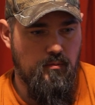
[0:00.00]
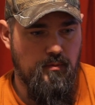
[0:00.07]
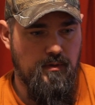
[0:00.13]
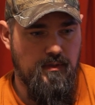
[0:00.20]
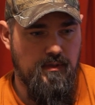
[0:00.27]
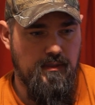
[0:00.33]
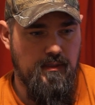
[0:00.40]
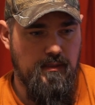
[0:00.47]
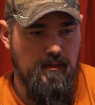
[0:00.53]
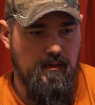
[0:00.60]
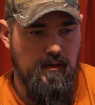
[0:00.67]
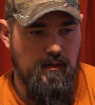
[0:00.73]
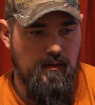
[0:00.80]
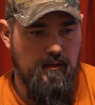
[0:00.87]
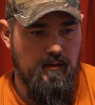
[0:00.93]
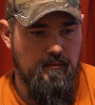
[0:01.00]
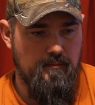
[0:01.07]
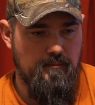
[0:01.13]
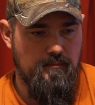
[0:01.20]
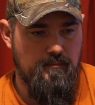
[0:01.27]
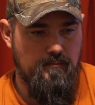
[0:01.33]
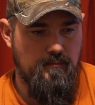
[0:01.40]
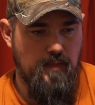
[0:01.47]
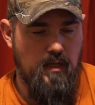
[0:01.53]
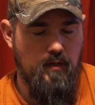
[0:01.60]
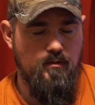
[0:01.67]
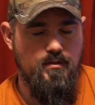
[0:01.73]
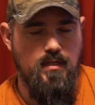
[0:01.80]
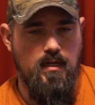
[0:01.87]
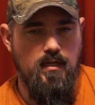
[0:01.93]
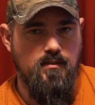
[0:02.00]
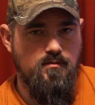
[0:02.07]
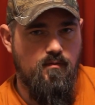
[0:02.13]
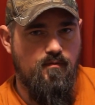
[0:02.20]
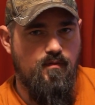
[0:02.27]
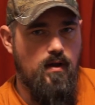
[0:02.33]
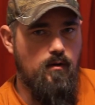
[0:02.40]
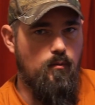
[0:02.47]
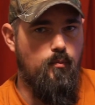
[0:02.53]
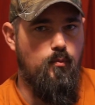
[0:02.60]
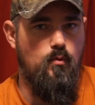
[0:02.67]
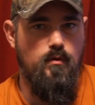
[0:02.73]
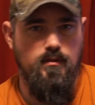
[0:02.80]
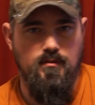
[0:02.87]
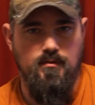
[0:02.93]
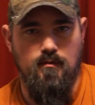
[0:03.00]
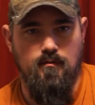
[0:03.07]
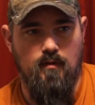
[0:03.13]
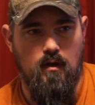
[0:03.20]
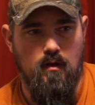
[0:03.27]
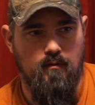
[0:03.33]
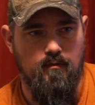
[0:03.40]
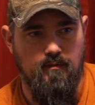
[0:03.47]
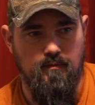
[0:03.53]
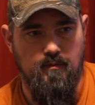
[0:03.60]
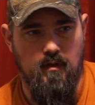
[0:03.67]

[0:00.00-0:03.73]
really understanding some finer points of